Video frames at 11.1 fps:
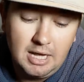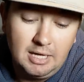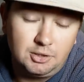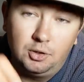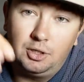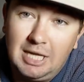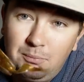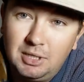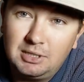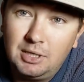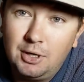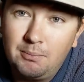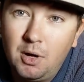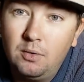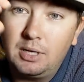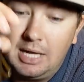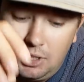So you keep this in your
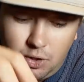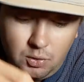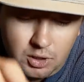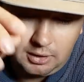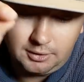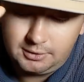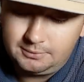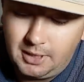boat in two colors.